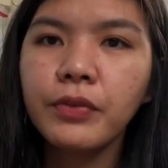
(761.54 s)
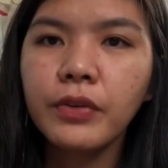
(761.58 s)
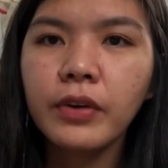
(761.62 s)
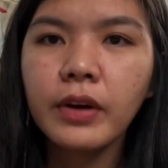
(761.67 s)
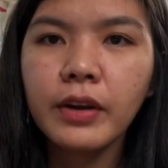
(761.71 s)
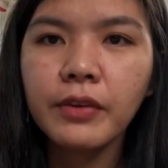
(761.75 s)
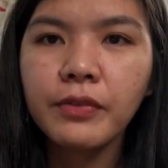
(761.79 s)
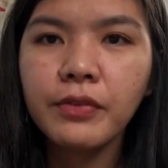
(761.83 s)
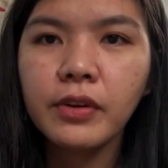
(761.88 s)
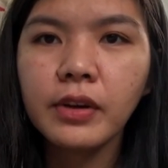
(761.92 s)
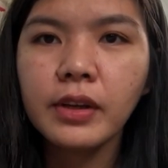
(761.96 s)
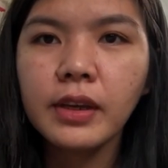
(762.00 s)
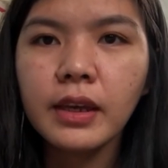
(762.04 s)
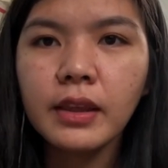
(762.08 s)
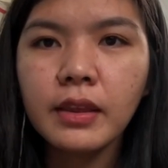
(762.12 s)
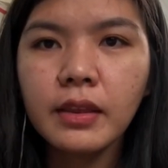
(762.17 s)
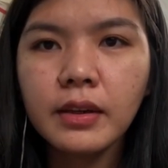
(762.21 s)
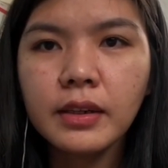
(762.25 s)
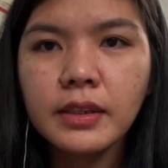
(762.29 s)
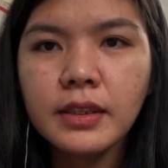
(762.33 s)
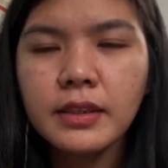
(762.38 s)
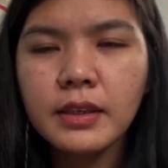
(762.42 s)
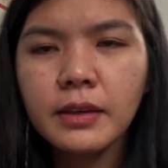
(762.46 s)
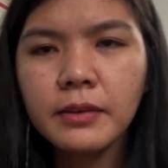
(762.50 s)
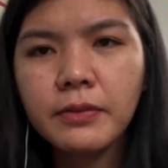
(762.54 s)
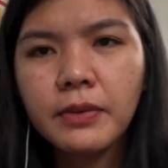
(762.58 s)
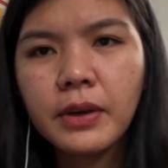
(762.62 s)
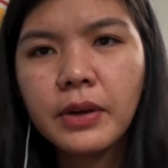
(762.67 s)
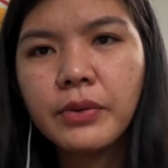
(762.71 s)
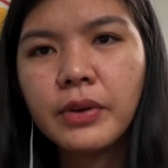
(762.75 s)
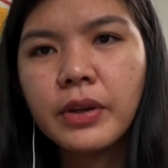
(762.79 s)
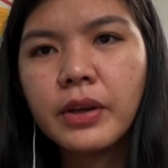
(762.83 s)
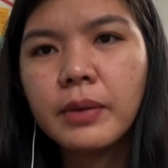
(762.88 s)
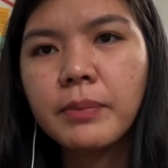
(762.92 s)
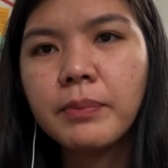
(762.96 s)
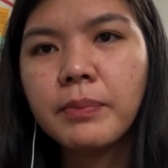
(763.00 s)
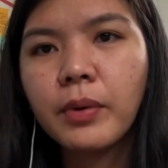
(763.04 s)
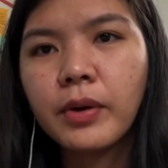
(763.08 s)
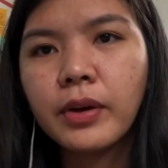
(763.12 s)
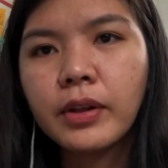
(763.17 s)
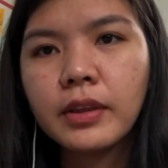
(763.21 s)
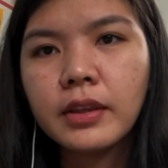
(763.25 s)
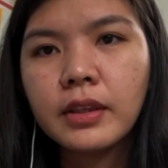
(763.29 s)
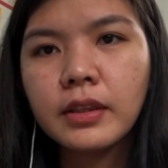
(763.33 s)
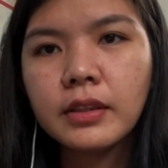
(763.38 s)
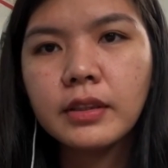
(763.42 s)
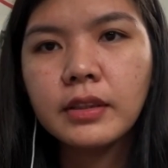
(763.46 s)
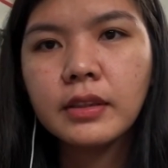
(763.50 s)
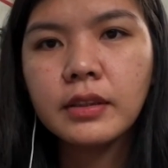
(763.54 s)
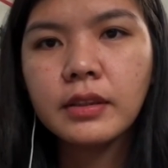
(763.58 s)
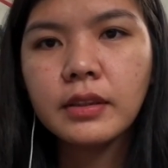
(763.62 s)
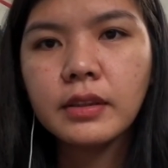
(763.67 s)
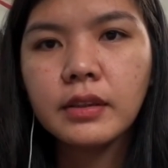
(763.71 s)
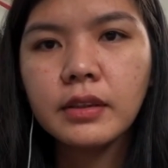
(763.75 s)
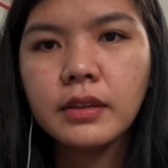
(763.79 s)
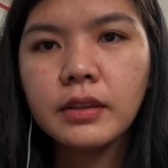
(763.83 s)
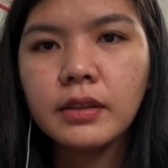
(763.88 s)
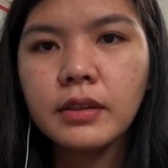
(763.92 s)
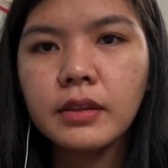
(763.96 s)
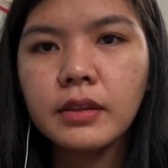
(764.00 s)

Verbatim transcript: before I forget, there is a very important